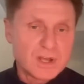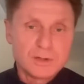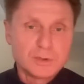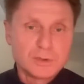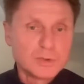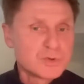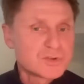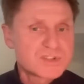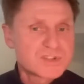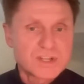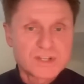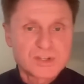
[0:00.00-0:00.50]

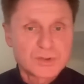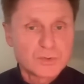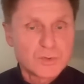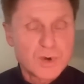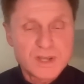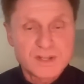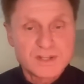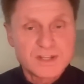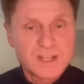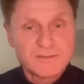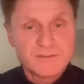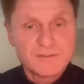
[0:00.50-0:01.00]
losing the
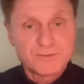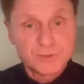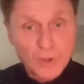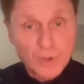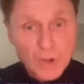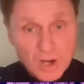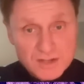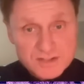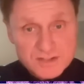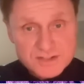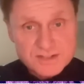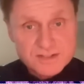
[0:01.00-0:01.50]
way they've
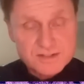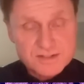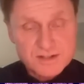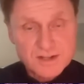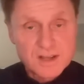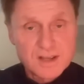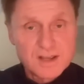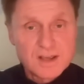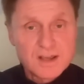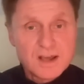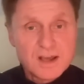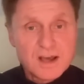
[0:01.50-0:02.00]
lost,
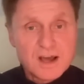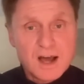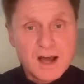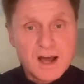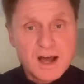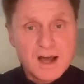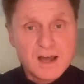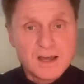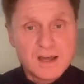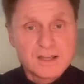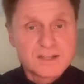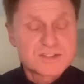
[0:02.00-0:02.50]

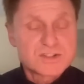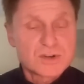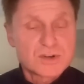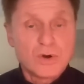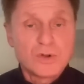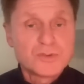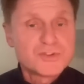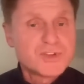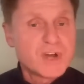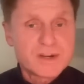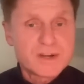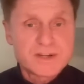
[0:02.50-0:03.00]
uh, it's
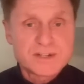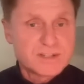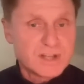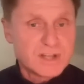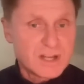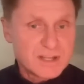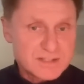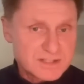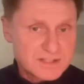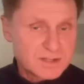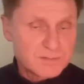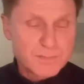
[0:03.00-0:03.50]
all done and
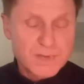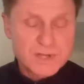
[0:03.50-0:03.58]
dusted.